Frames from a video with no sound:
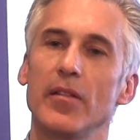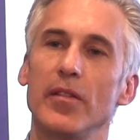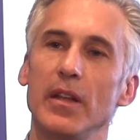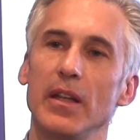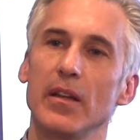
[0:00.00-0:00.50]

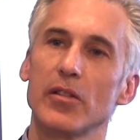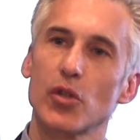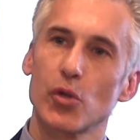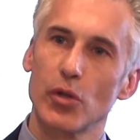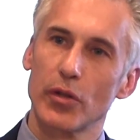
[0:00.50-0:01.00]
the
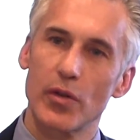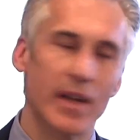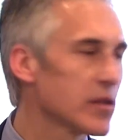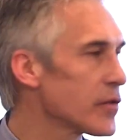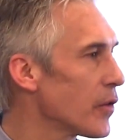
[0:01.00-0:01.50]
social
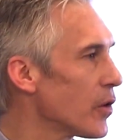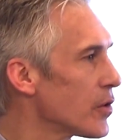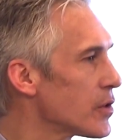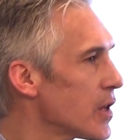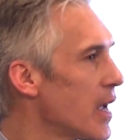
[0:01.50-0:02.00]

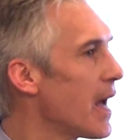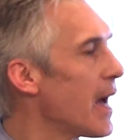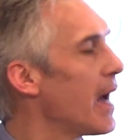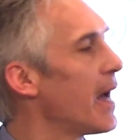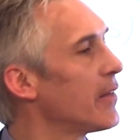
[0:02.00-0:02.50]
transfers
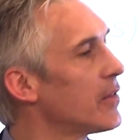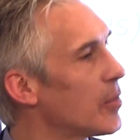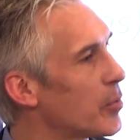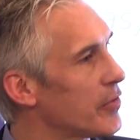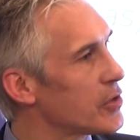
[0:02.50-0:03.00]
and
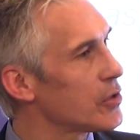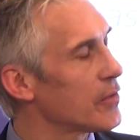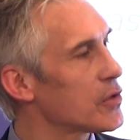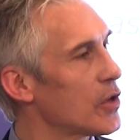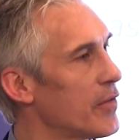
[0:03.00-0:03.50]
the provision
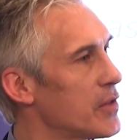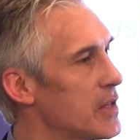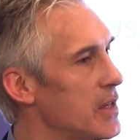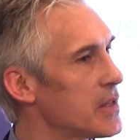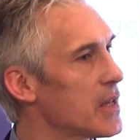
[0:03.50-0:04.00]
of
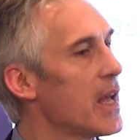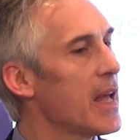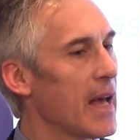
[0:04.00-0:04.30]
services.